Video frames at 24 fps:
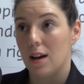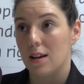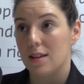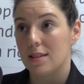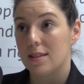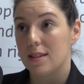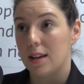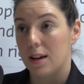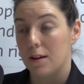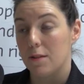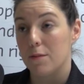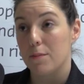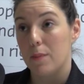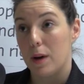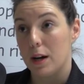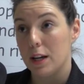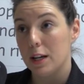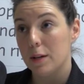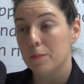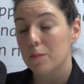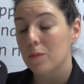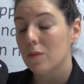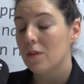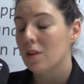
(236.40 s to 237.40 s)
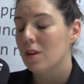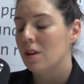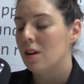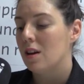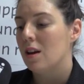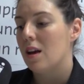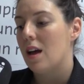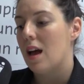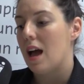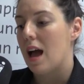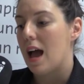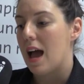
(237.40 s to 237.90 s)
set of money,
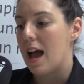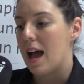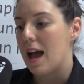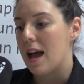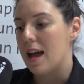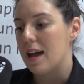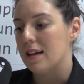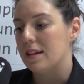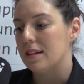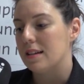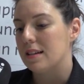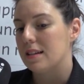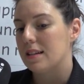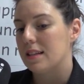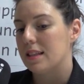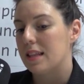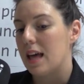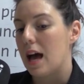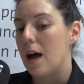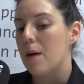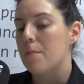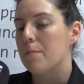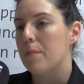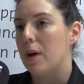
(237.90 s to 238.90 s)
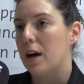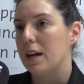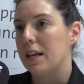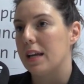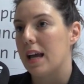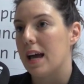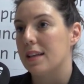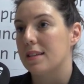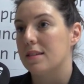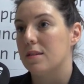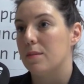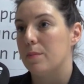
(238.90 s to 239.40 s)
and that money
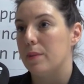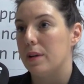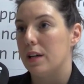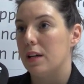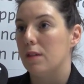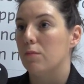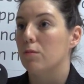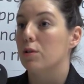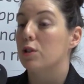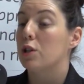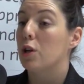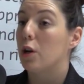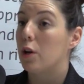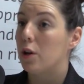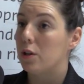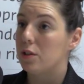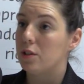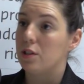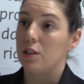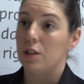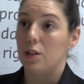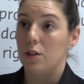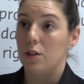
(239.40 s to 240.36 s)
has to be returned to